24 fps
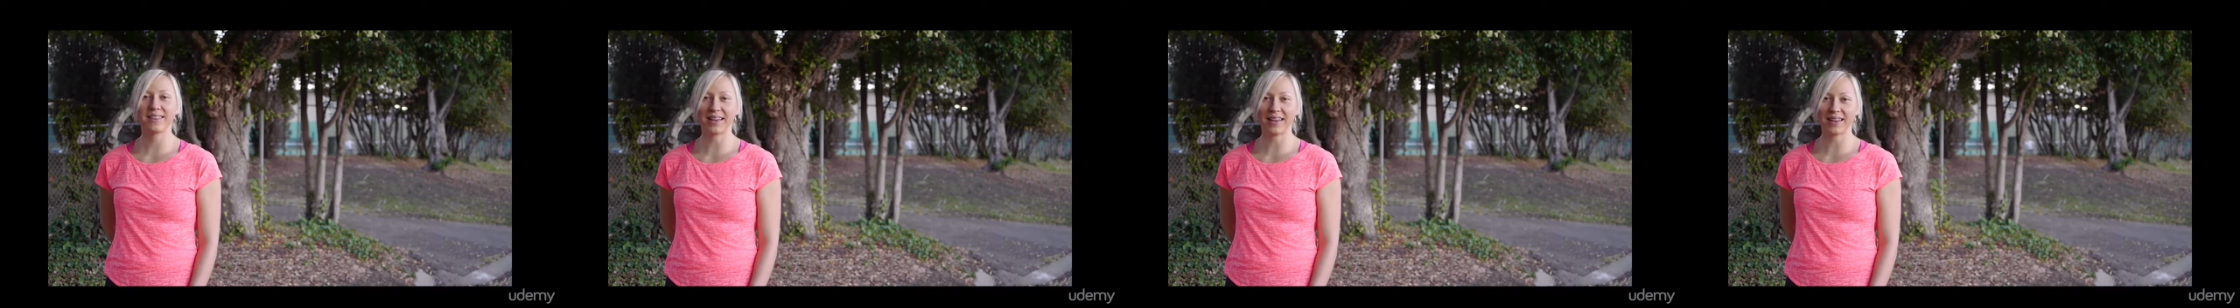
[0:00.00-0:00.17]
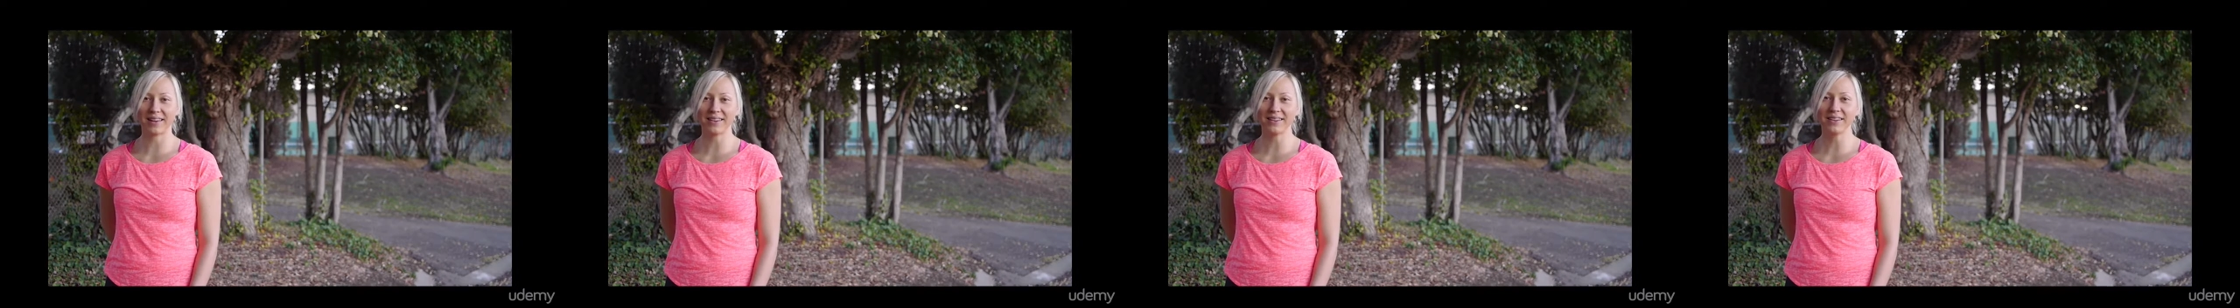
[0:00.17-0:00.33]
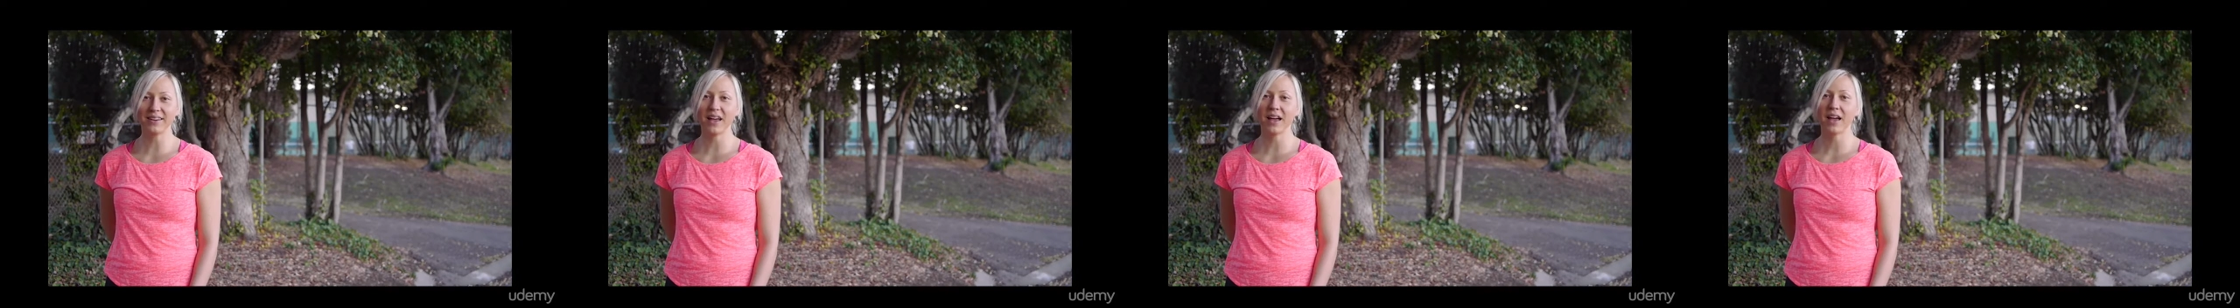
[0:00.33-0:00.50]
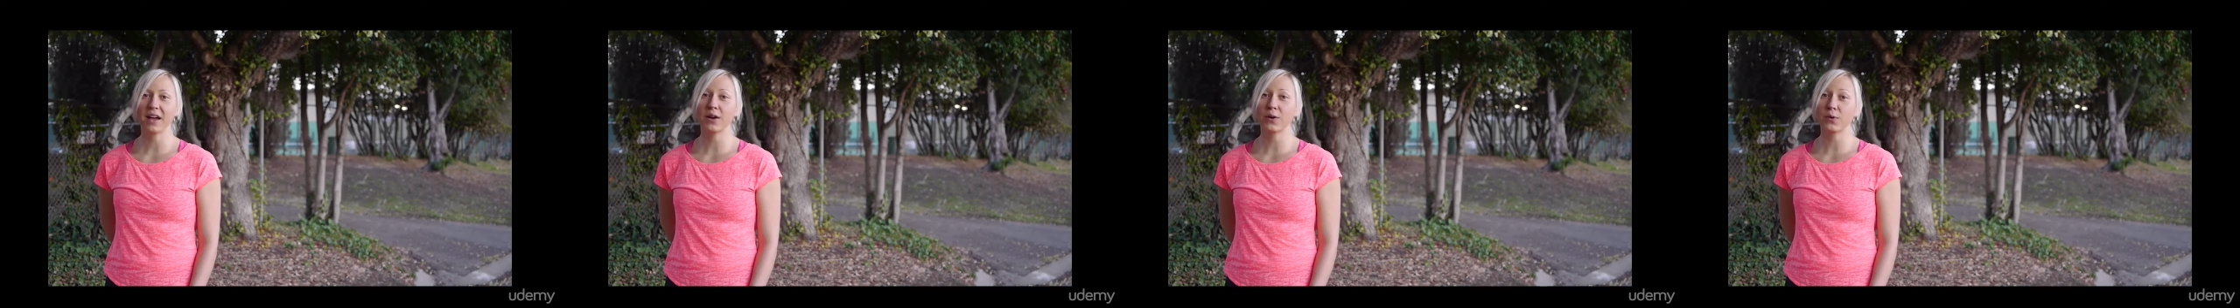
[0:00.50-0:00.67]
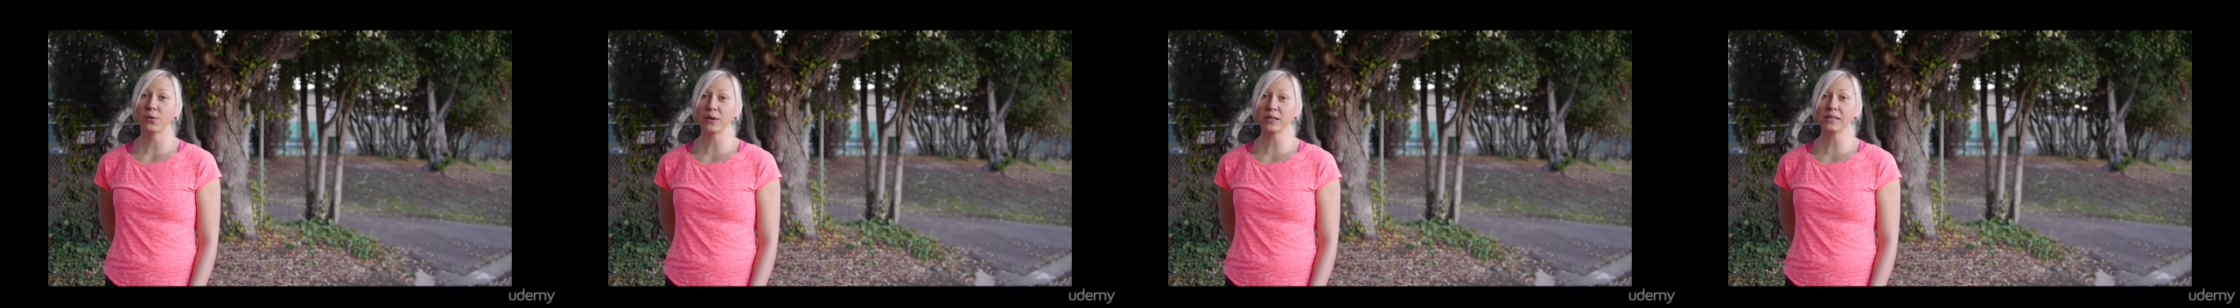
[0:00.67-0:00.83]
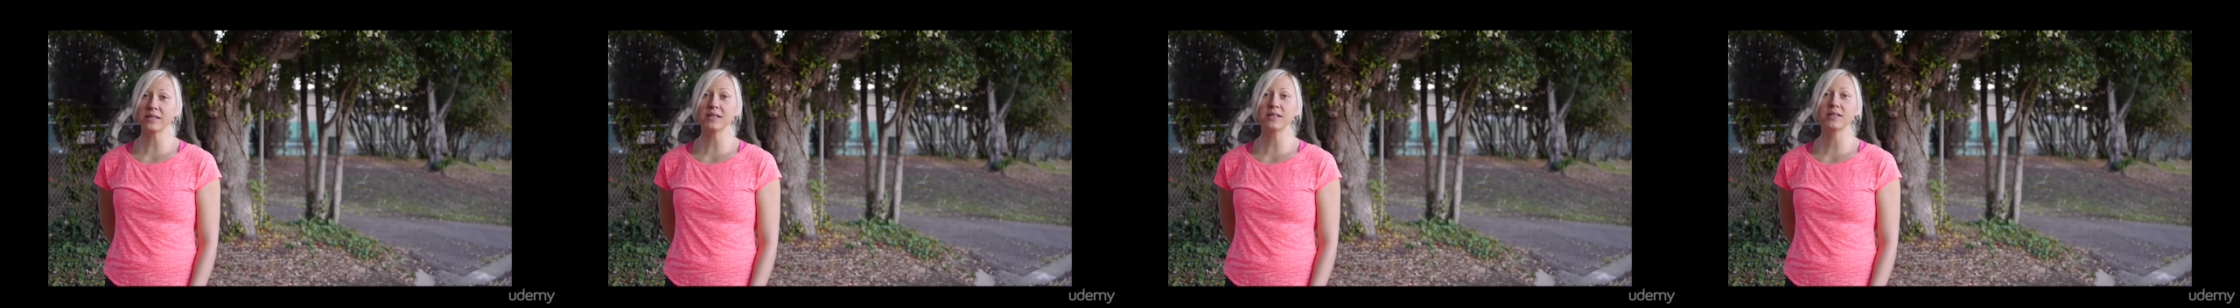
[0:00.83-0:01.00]
Then
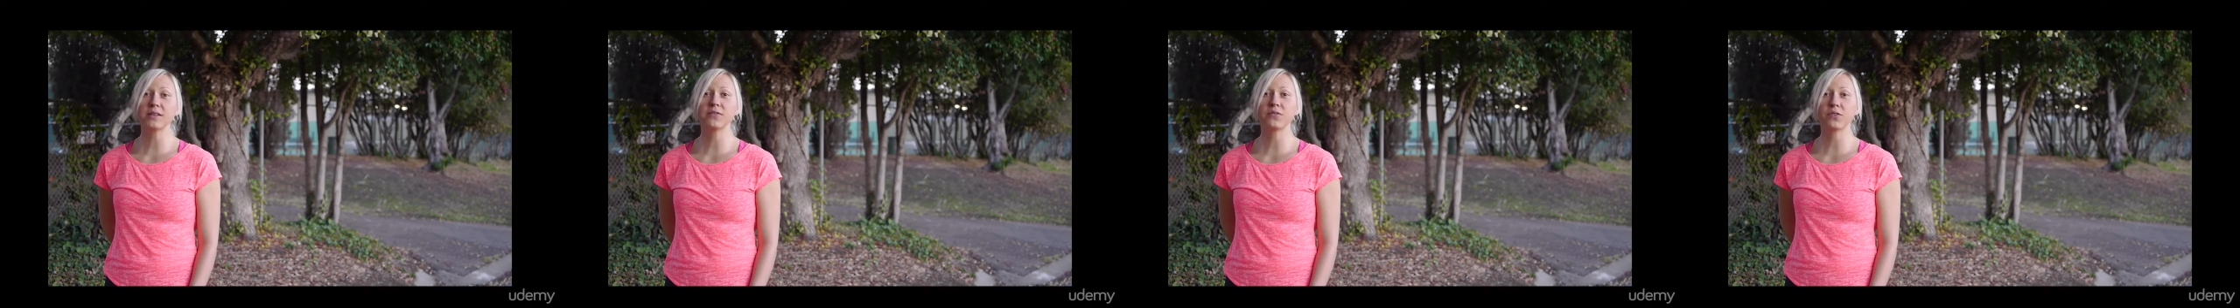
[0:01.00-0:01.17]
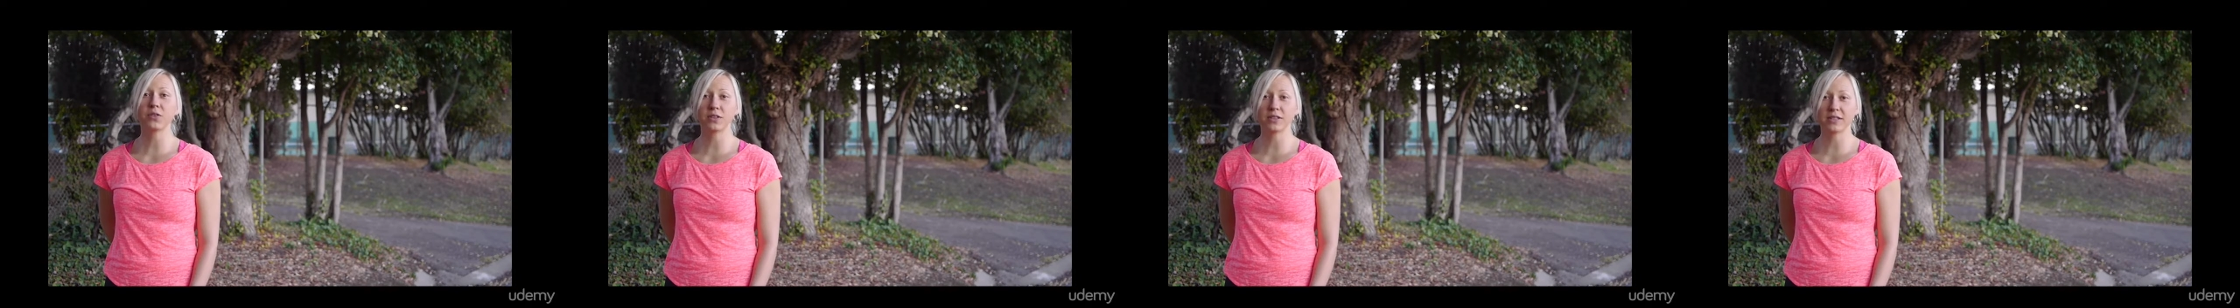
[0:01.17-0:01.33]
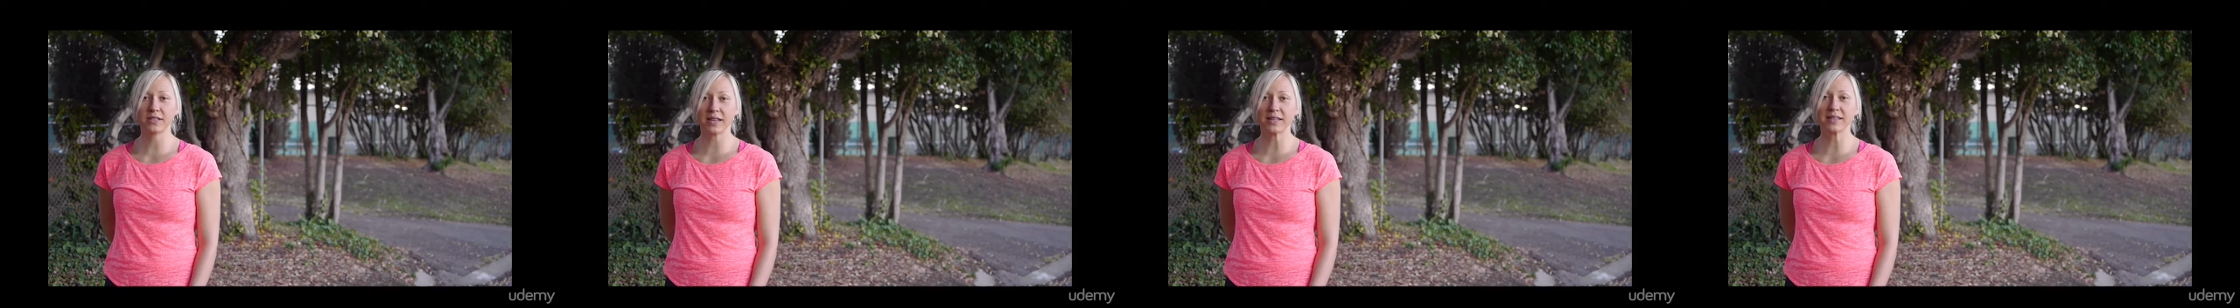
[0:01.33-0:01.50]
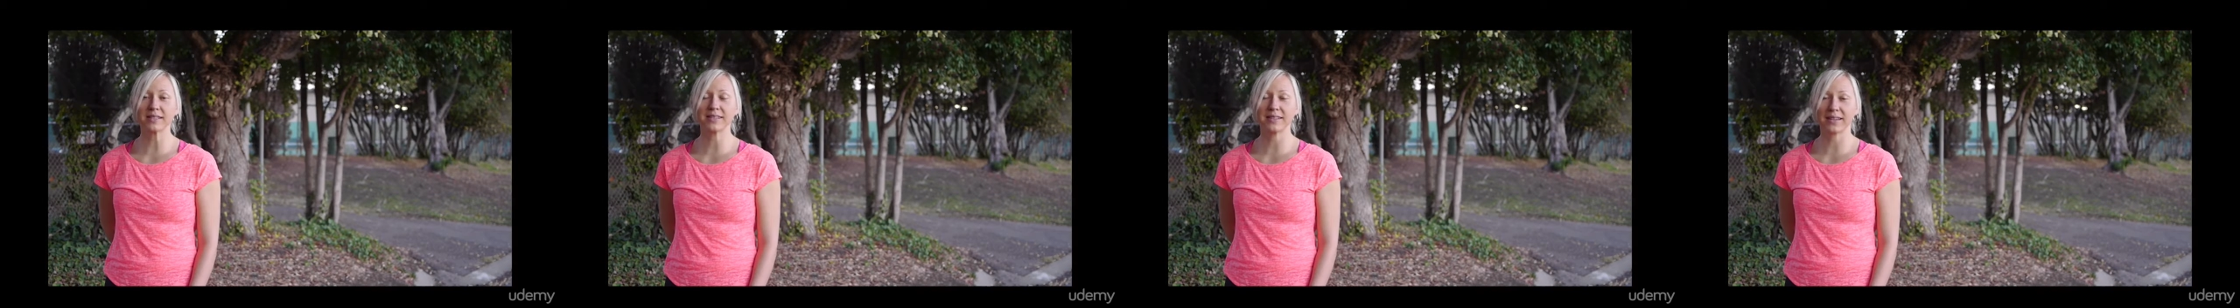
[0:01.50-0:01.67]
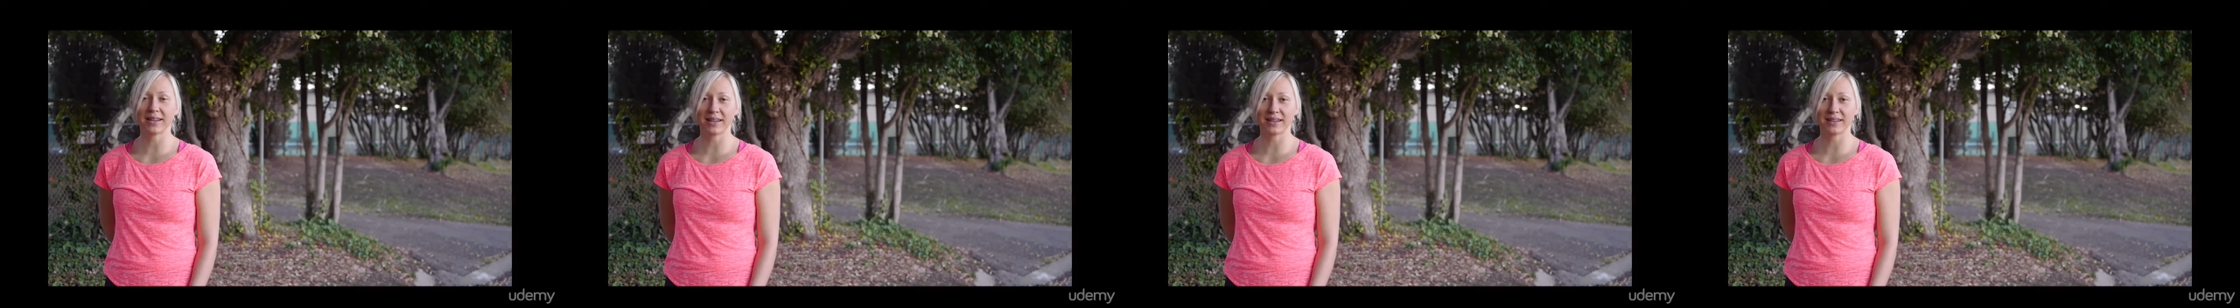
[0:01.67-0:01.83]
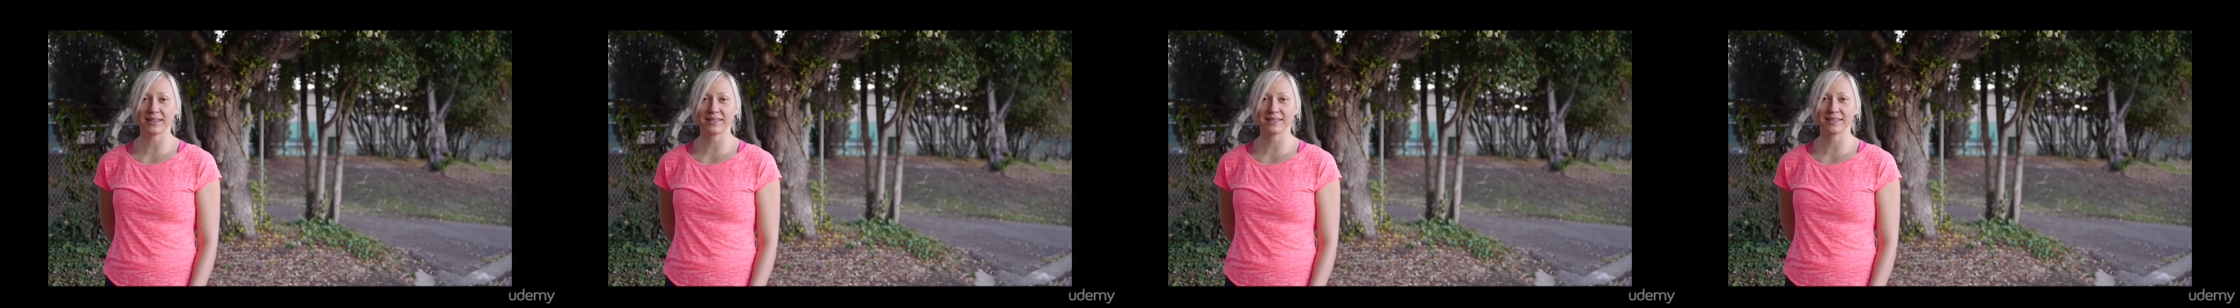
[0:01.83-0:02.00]
rest for 10
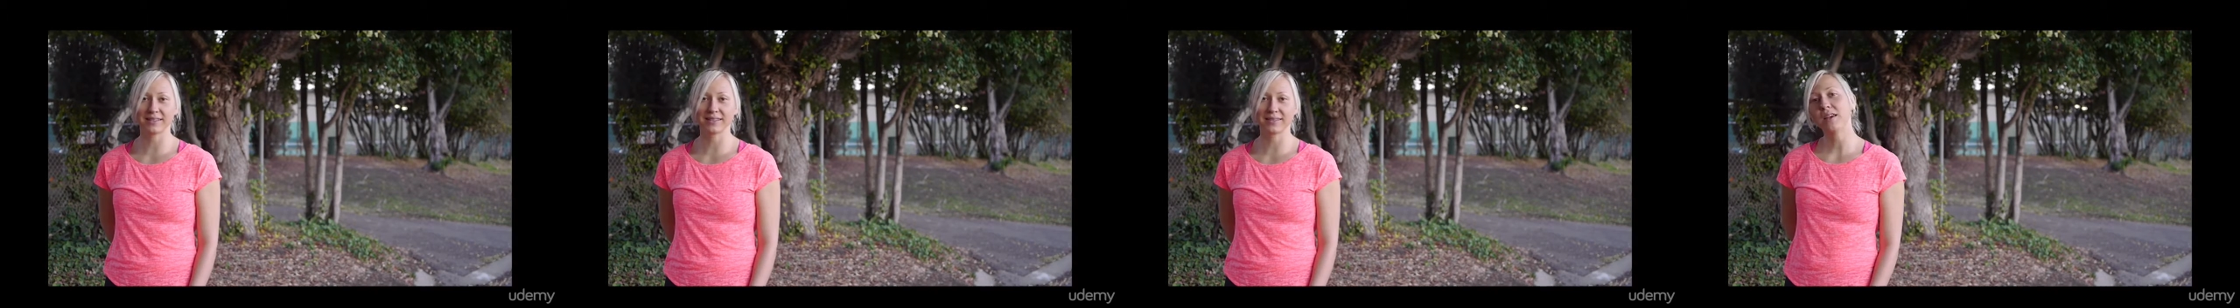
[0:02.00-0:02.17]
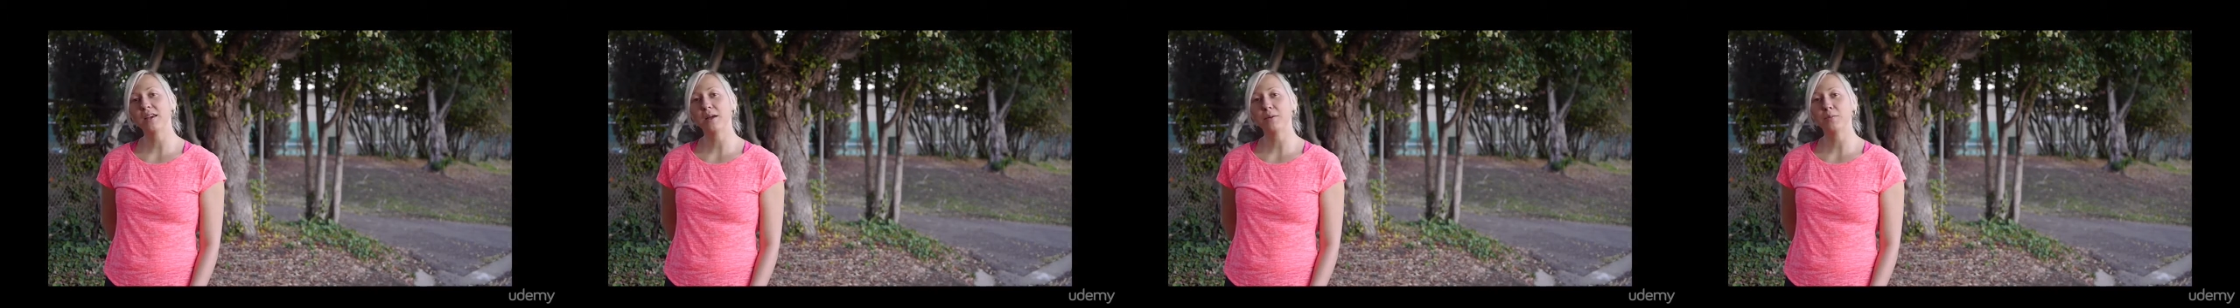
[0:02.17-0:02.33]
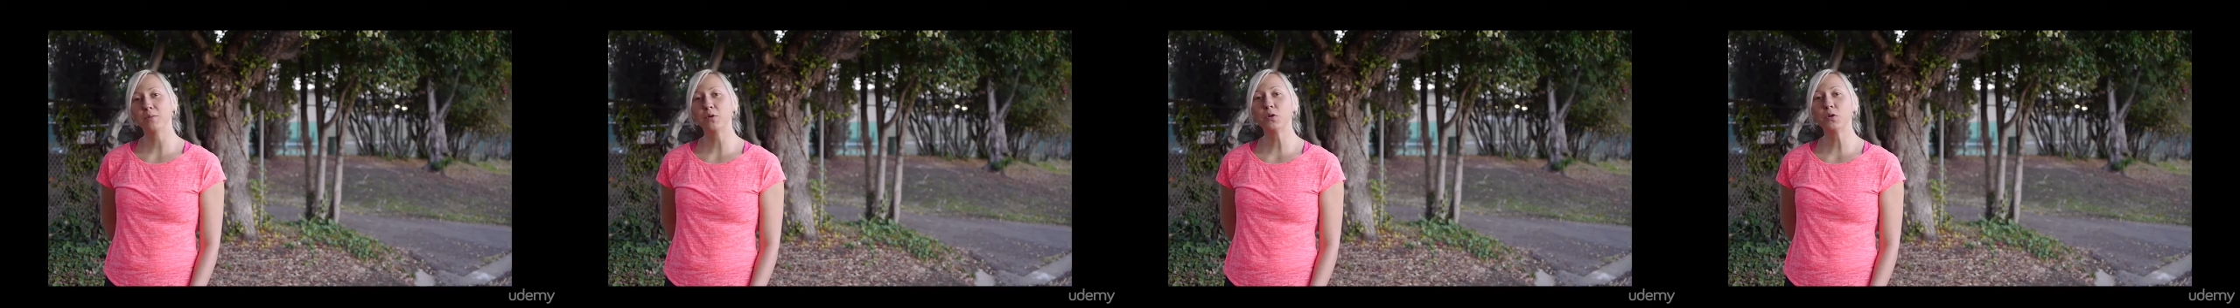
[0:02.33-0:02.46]
seconds.